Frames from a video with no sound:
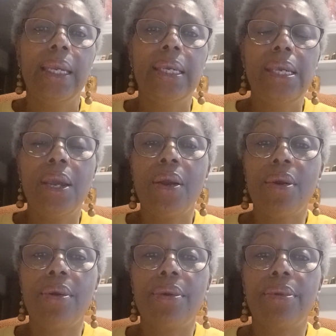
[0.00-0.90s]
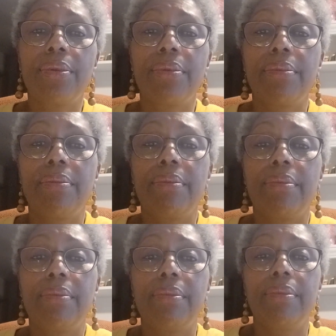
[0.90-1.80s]
he heard
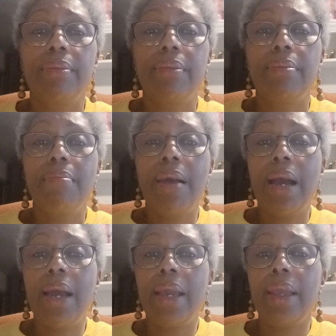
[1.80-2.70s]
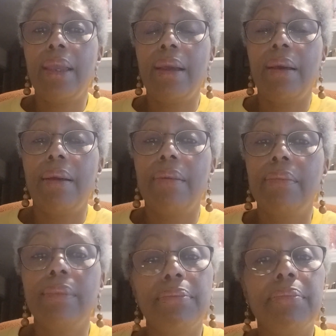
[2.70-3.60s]
my uh,
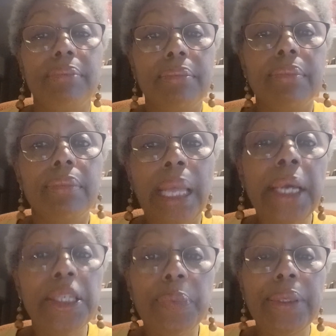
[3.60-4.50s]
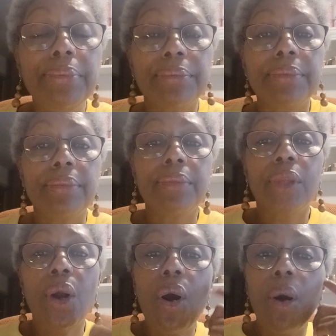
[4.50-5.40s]
husband
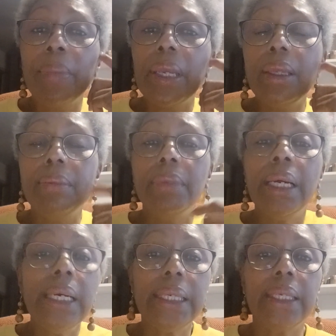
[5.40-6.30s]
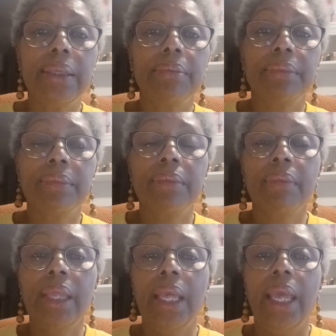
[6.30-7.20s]
call me honey.
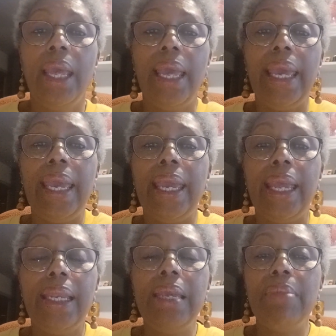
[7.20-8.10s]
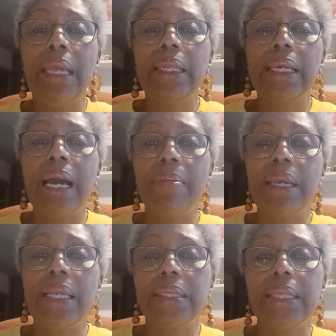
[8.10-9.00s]
And he made the
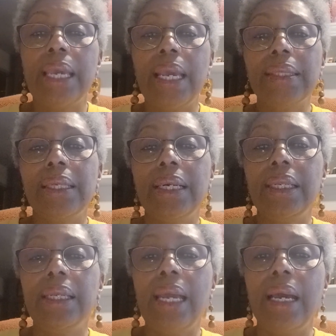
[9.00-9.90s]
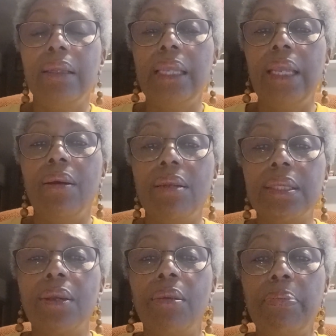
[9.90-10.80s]
comment, he said, Yeah, it's honey now. Later on,
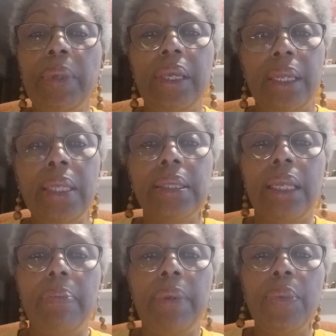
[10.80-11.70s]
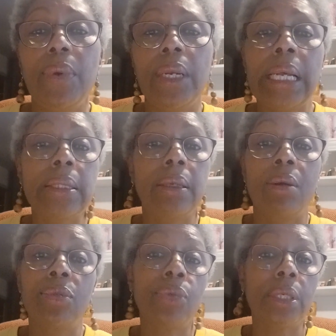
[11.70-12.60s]
it's going to be. And he said the B word. I said,
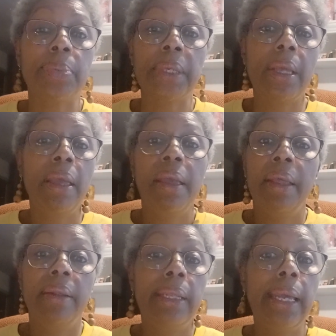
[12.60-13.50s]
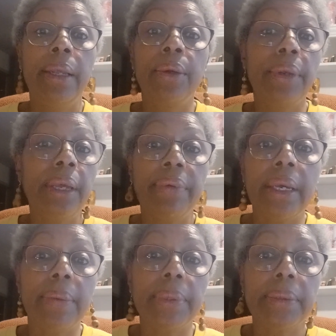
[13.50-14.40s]
Oh, trust me, that ain't going to never
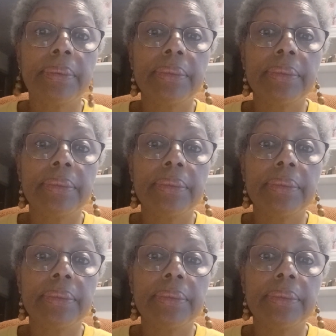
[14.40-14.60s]
happen.